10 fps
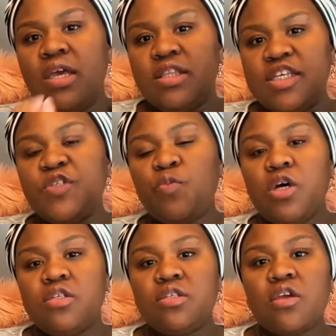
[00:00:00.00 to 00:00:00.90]
This
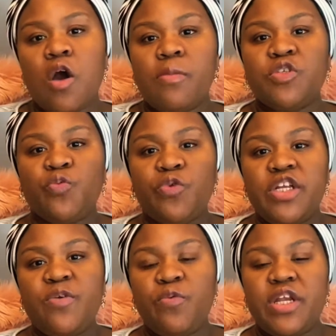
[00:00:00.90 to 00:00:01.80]
one comes
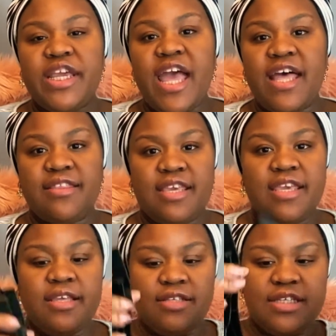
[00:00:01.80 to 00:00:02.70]
really really
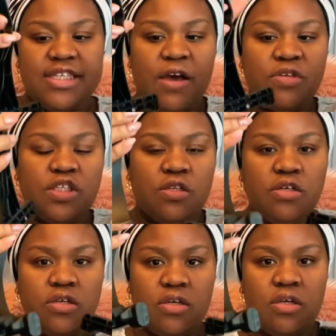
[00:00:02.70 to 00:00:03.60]
handy. This is how it
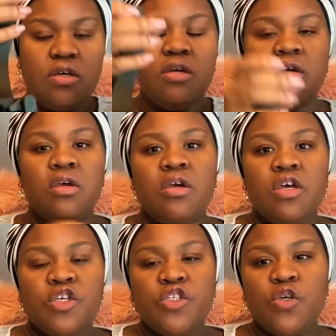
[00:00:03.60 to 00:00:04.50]
looks.
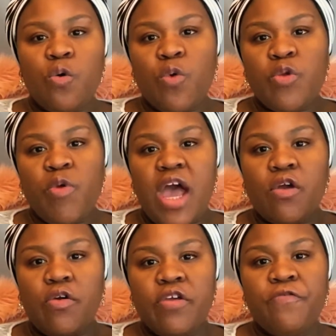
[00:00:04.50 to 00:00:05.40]
So when we are
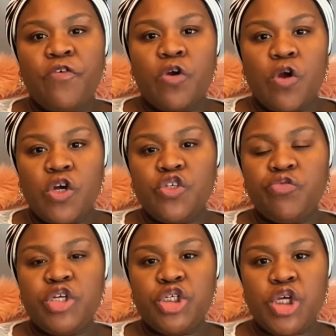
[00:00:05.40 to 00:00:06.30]
going for
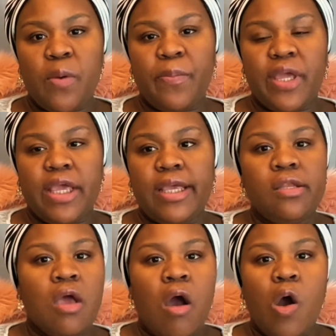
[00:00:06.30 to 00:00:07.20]
grocery shopping
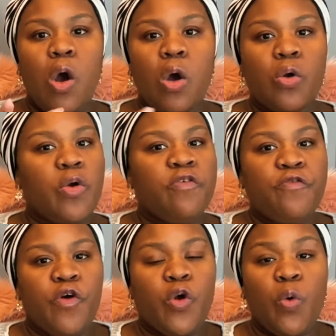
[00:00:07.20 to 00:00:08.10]
or going
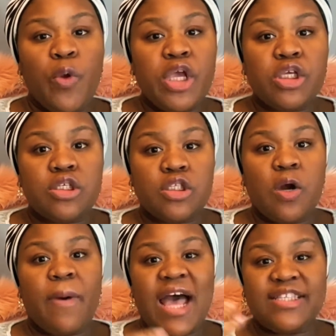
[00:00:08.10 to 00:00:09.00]
for a quick
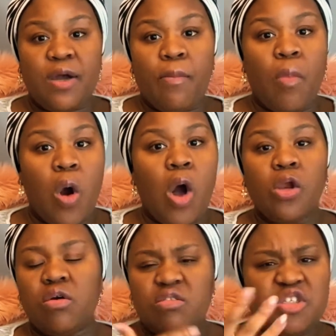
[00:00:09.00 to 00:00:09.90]
stop at a
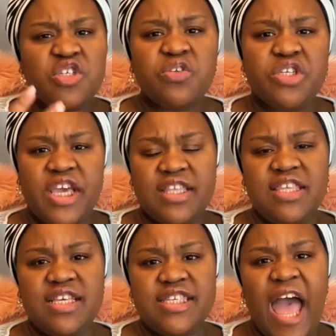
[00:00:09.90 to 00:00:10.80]
mall or just to check
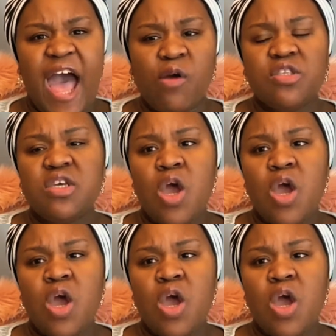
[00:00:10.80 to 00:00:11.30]
things out,